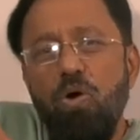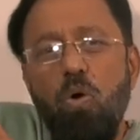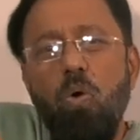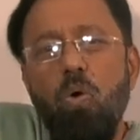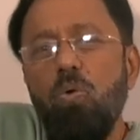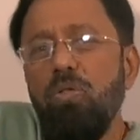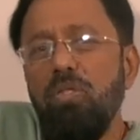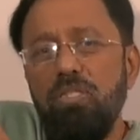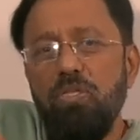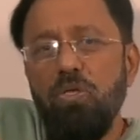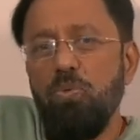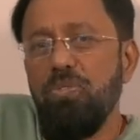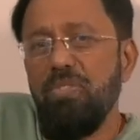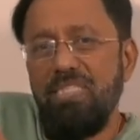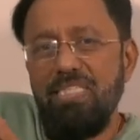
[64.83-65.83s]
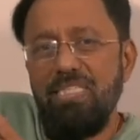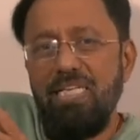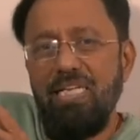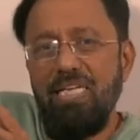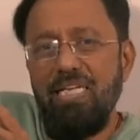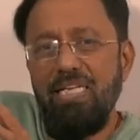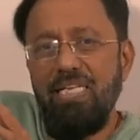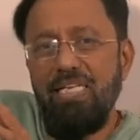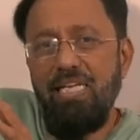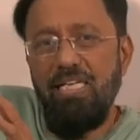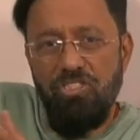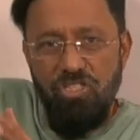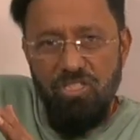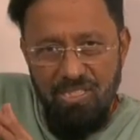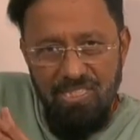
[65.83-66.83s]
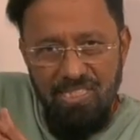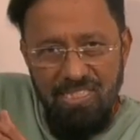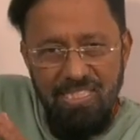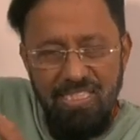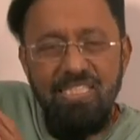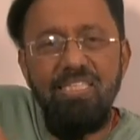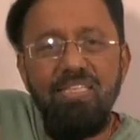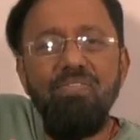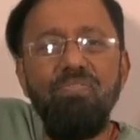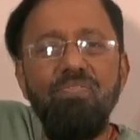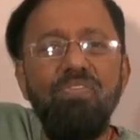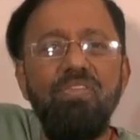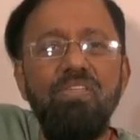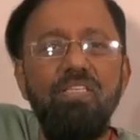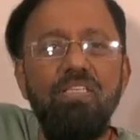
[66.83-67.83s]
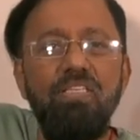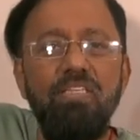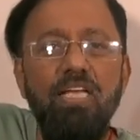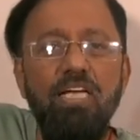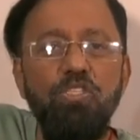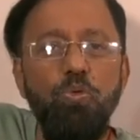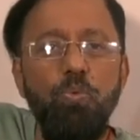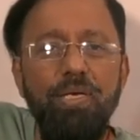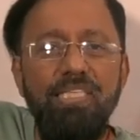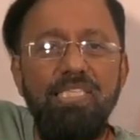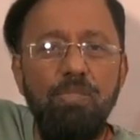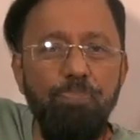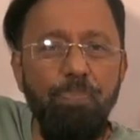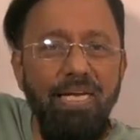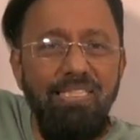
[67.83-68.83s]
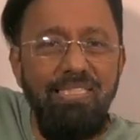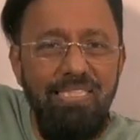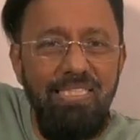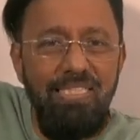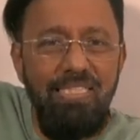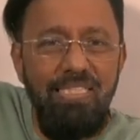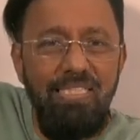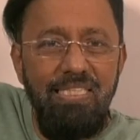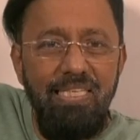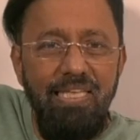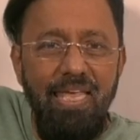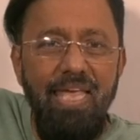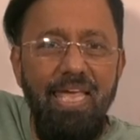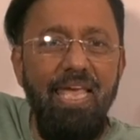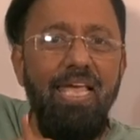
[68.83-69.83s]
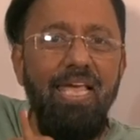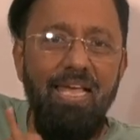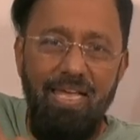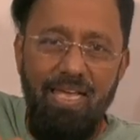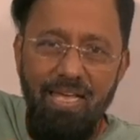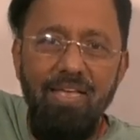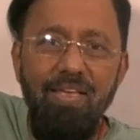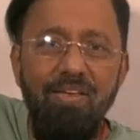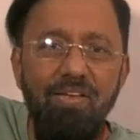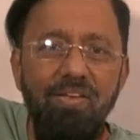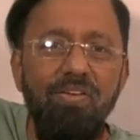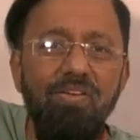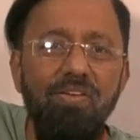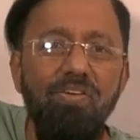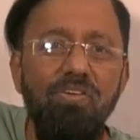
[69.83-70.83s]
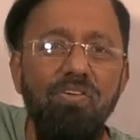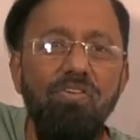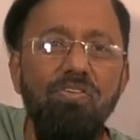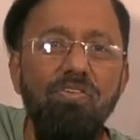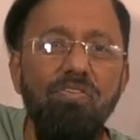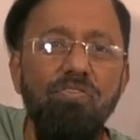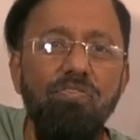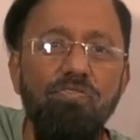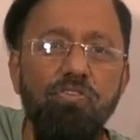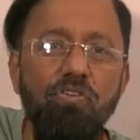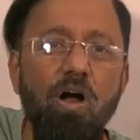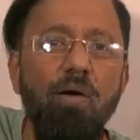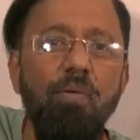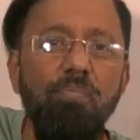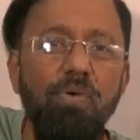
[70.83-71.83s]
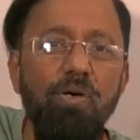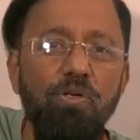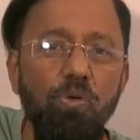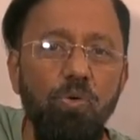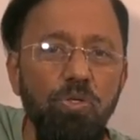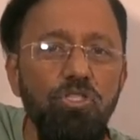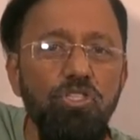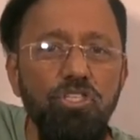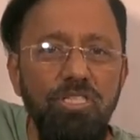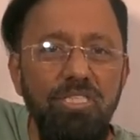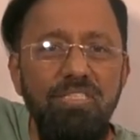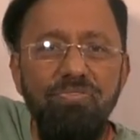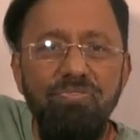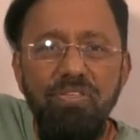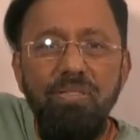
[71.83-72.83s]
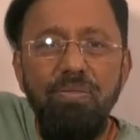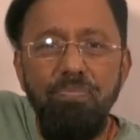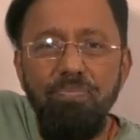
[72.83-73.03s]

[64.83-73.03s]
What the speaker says: all those catchings that you expect A, from a Rohit Shetty film,